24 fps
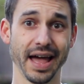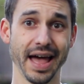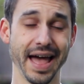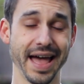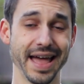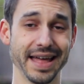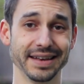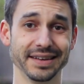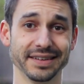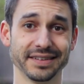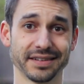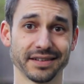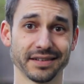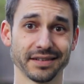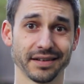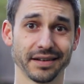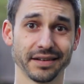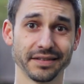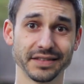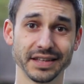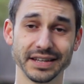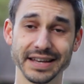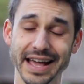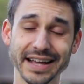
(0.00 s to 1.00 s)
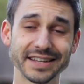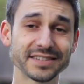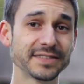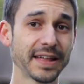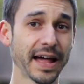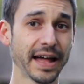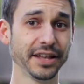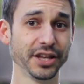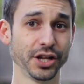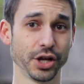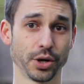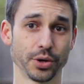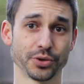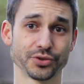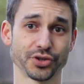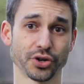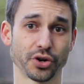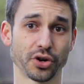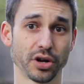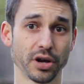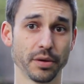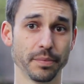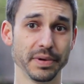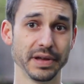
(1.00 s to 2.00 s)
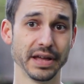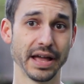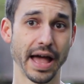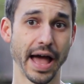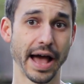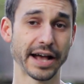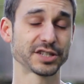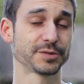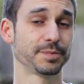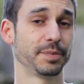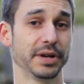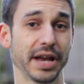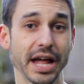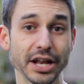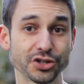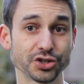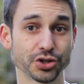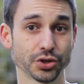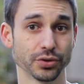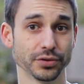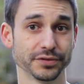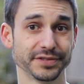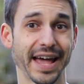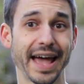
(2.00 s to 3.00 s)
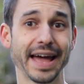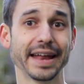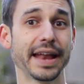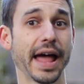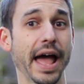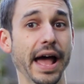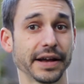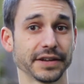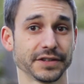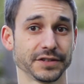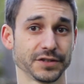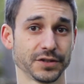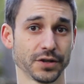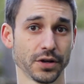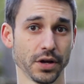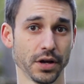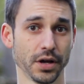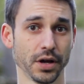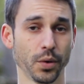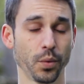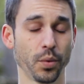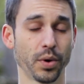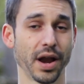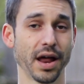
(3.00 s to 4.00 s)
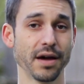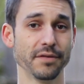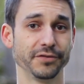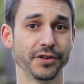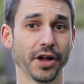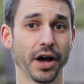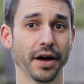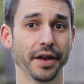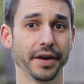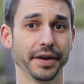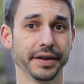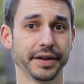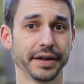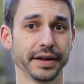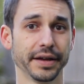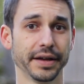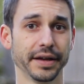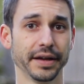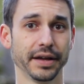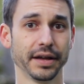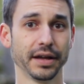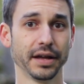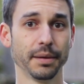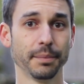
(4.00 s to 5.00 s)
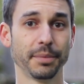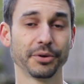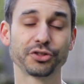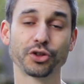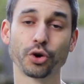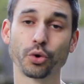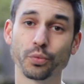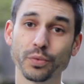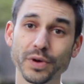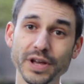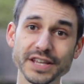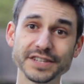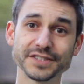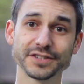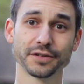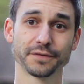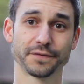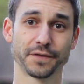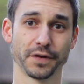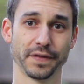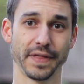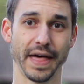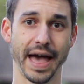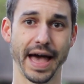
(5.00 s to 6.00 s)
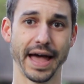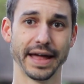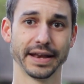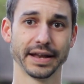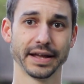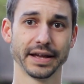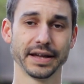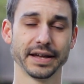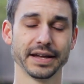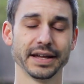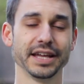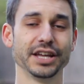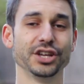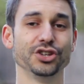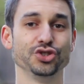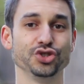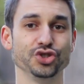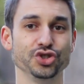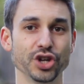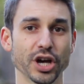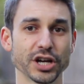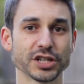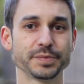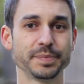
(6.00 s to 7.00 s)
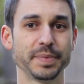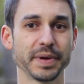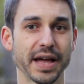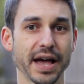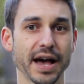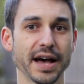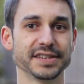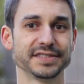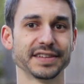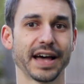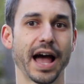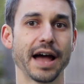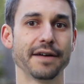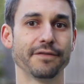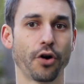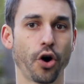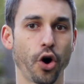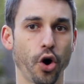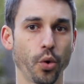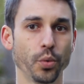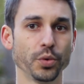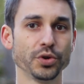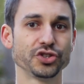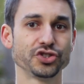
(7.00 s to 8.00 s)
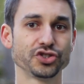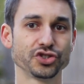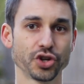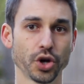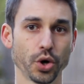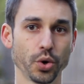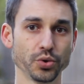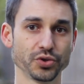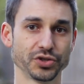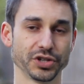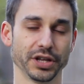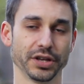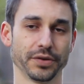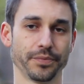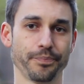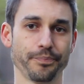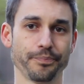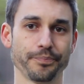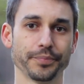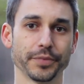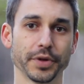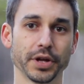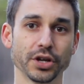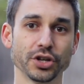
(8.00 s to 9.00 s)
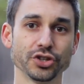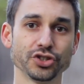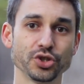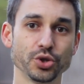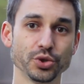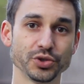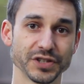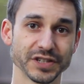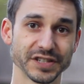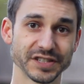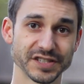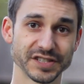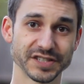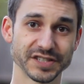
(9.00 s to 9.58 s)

and the next 10 years are going to be exponential, 10x what I've done. But the reason for that is just because I've always chosen choosing